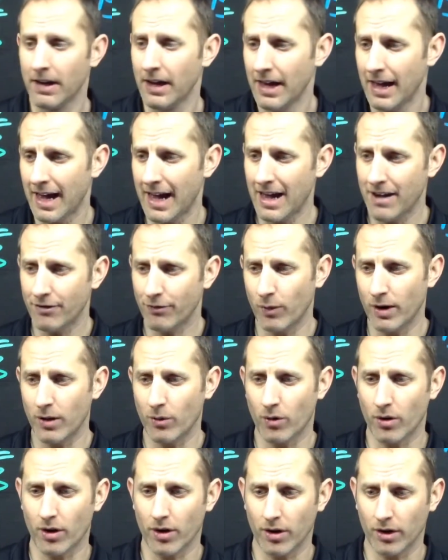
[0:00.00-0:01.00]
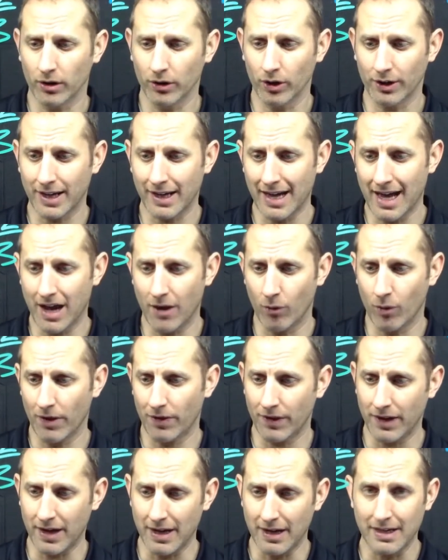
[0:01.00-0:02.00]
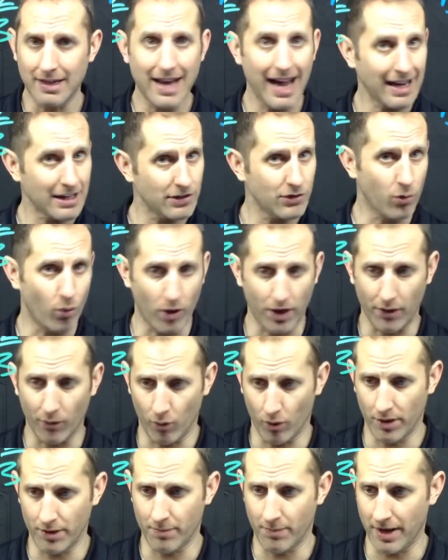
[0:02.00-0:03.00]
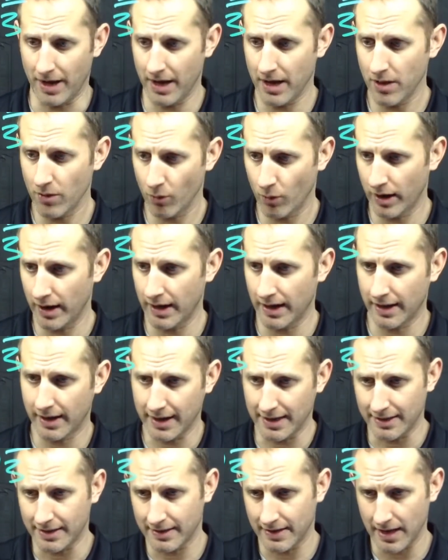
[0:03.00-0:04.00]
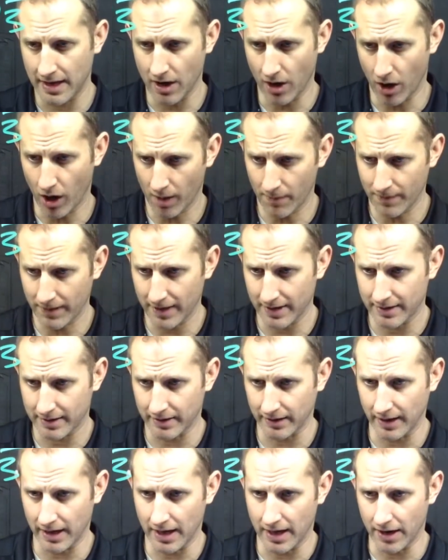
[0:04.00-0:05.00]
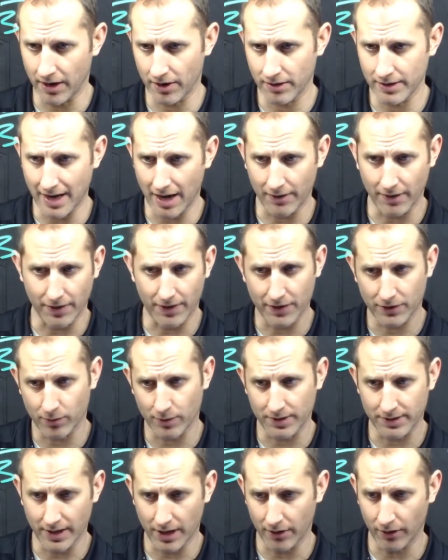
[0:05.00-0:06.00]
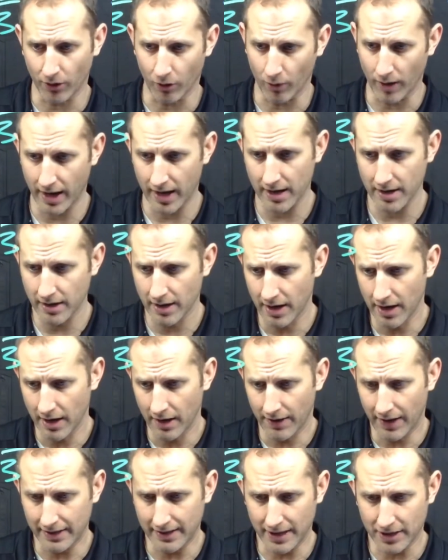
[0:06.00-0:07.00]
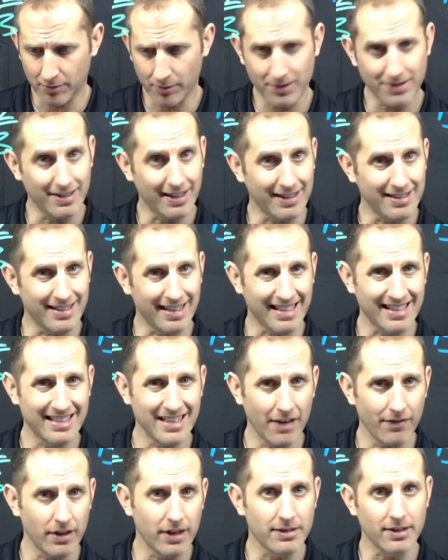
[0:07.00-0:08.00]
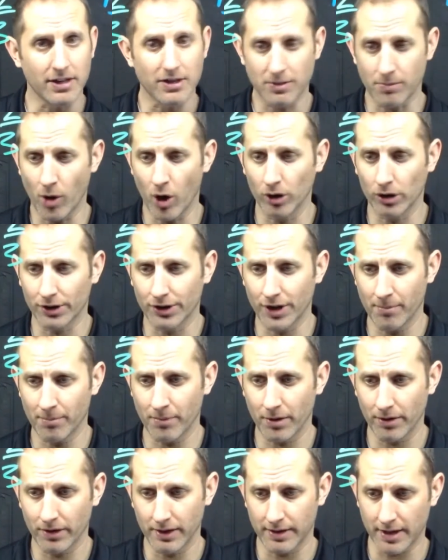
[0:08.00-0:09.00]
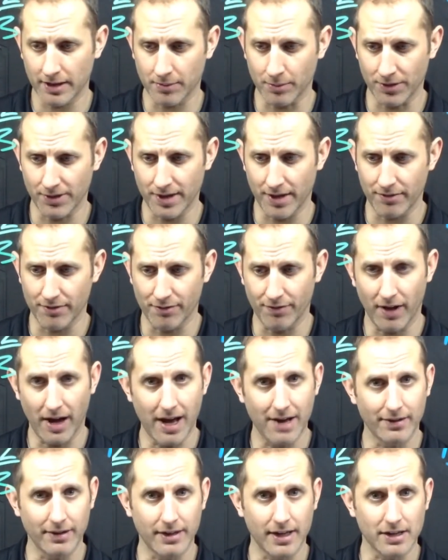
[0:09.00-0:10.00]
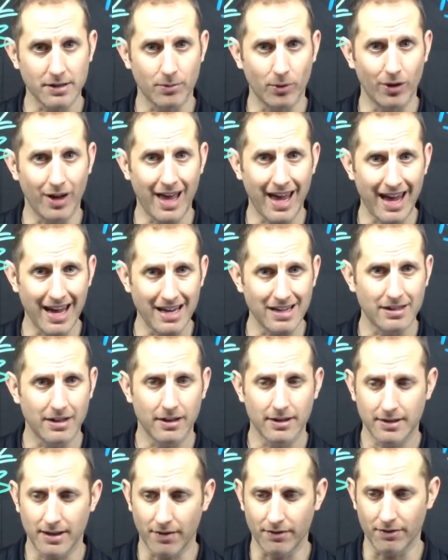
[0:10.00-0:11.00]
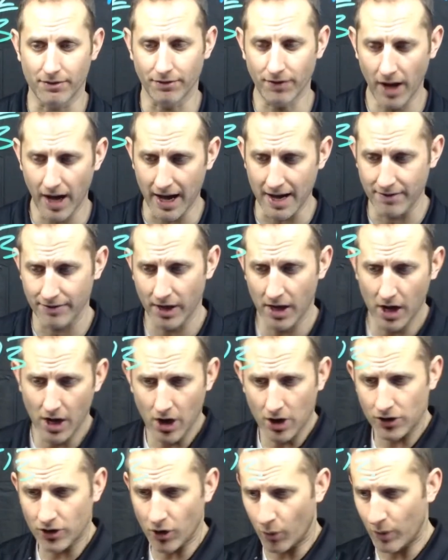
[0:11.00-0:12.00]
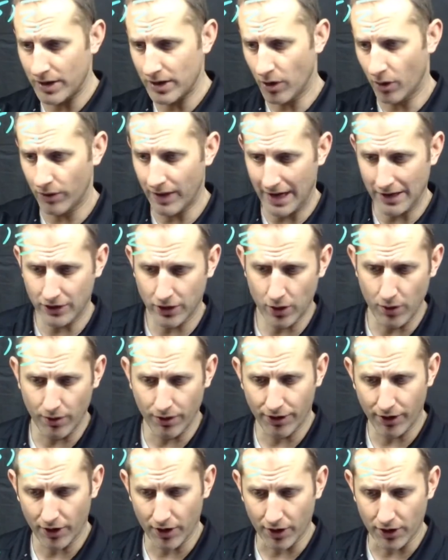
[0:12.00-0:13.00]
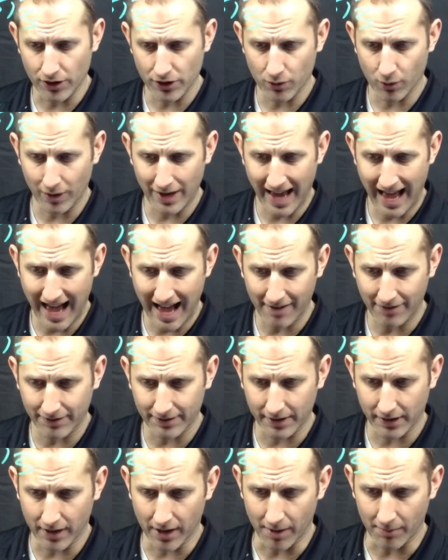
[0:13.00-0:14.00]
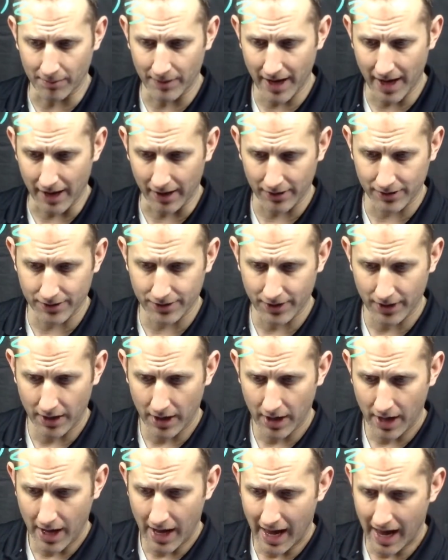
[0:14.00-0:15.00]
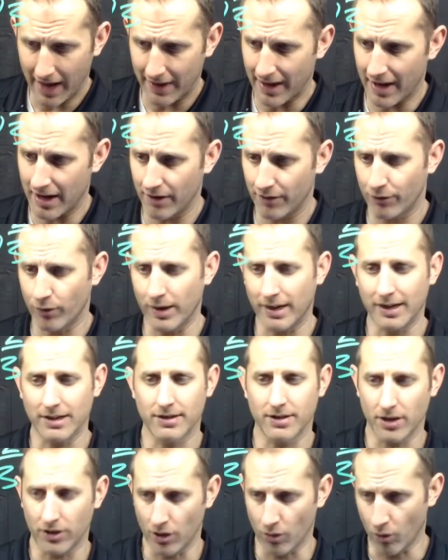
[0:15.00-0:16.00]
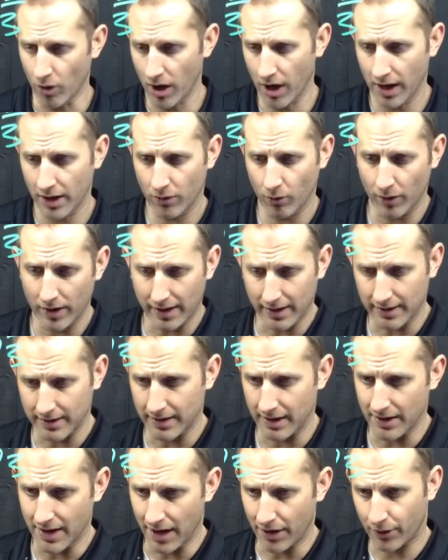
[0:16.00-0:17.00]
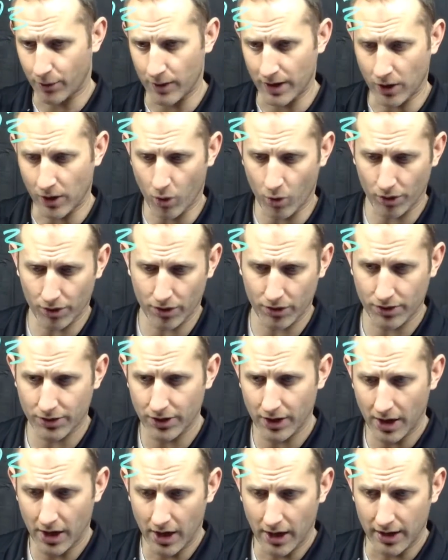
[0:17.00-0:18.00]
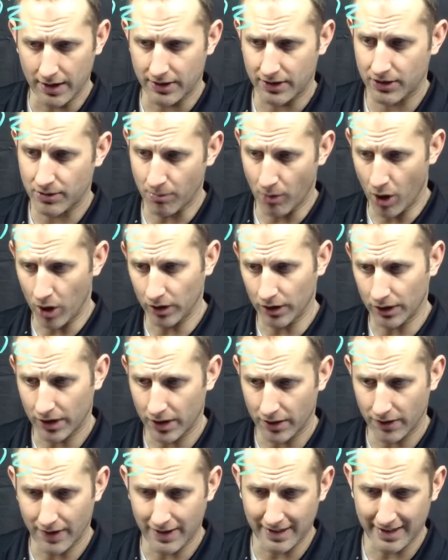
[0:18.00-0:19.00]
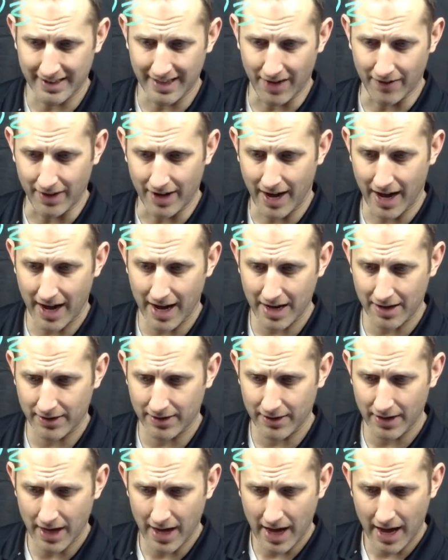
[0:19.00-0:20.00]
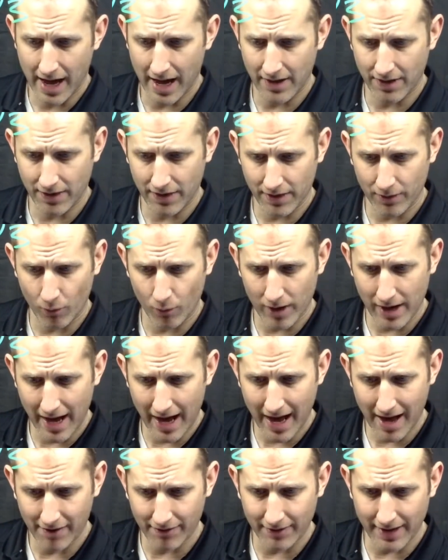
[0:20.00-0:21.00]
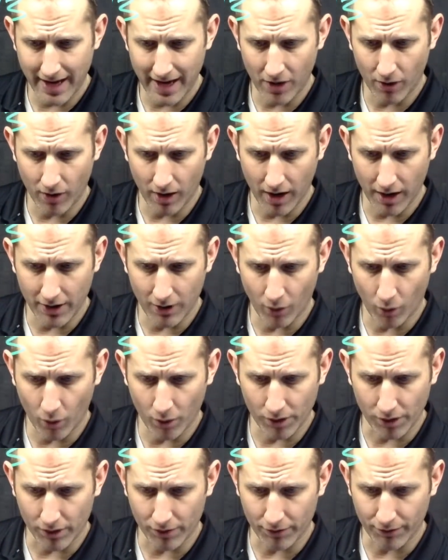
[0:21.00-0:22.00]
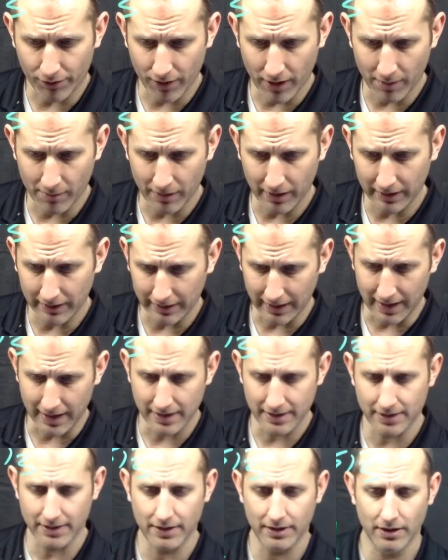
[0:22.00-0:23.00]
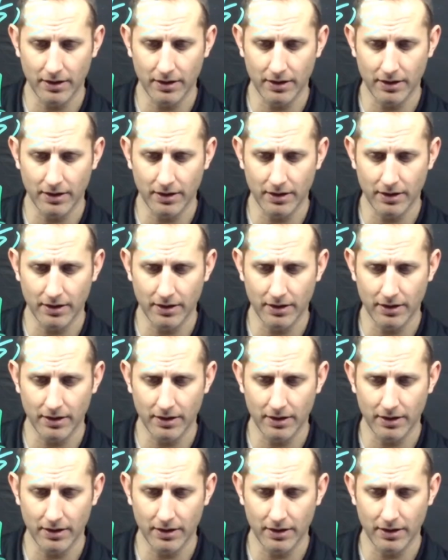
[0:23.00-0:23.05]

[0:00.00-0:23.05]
If we were looking at what the next one would be, we can see obviously here, now that this one's out of the way, that decimal 667 is a smaller number than decimal 75 and decimal 875. So we know that 2/3 would have to come next. And then if we continue on, we can see that 3/4 is smaller than 7/8. And we have now an order from least